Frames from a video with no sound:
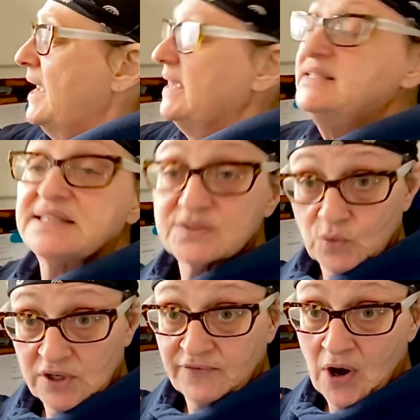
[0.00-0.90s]
it doesn't
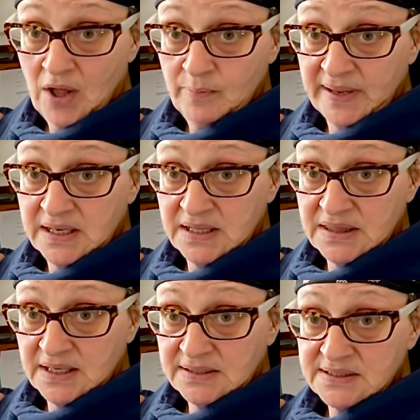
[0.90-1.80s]
work for all baking
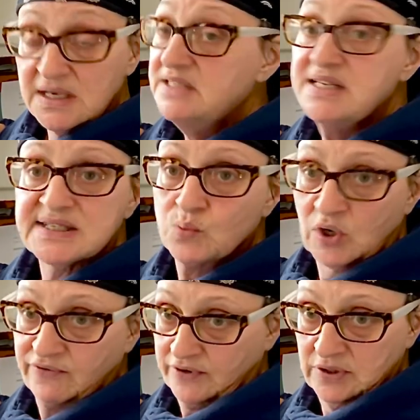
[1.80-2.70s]
things. It doesn't
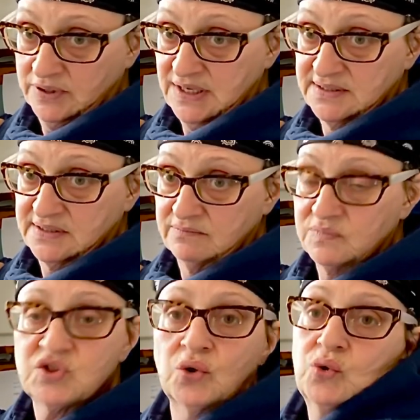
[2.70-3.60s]
work for cookies.
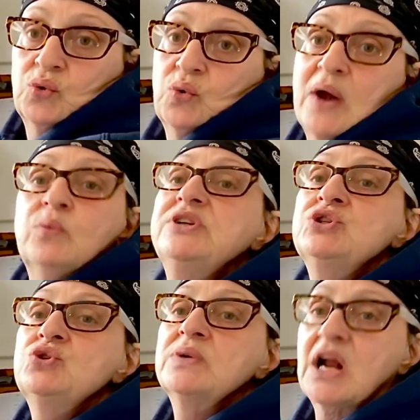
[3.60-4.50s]
So I
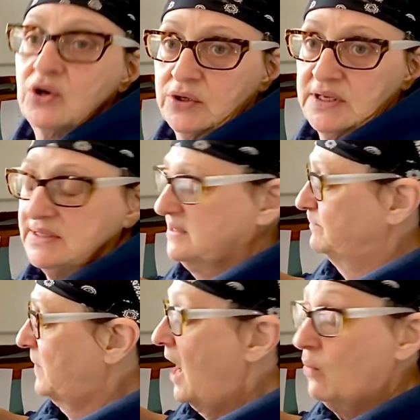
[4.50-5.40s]
wouldn't do it on cookies.
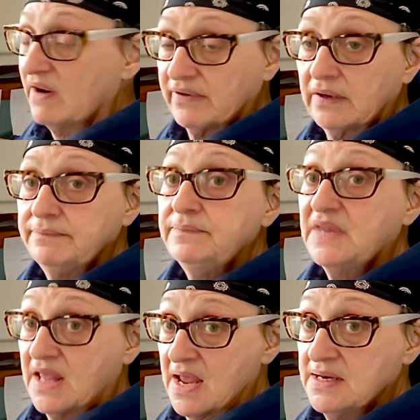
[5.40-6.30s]
However,
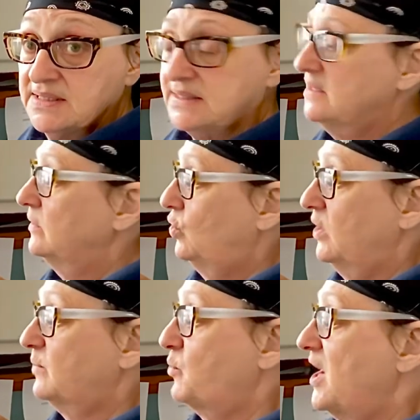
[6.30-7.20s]
cakes,
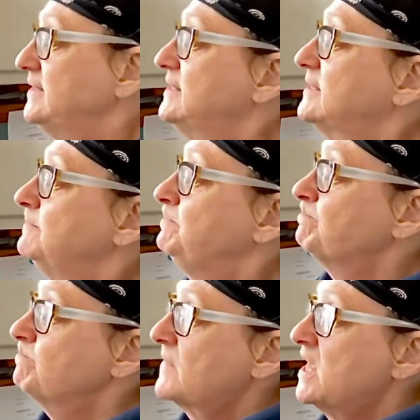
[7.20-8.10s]
quick breads,
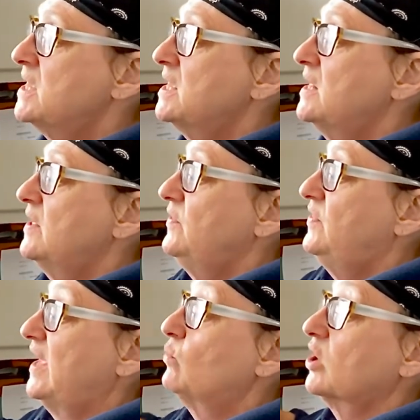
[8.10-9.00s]

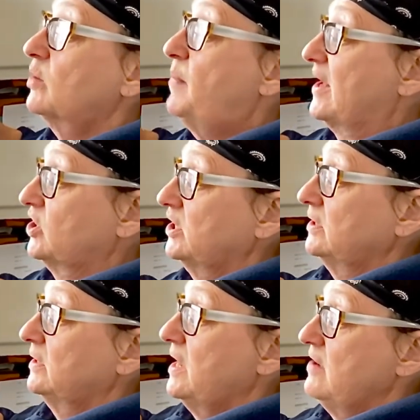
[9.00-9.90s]
they work better
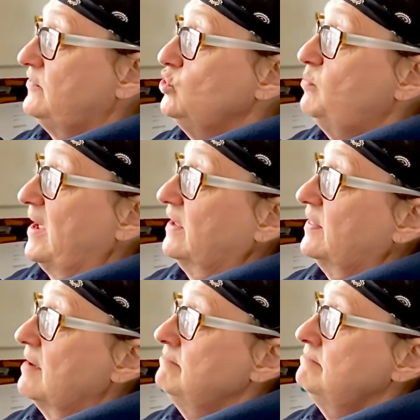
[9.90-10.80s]
if you bake
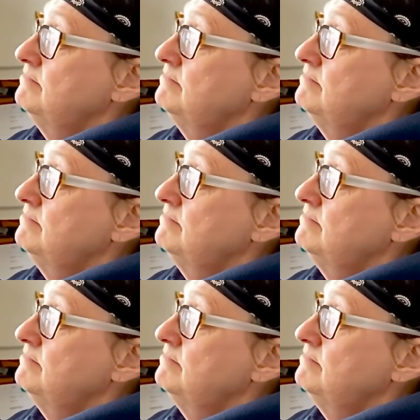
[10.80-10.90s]
them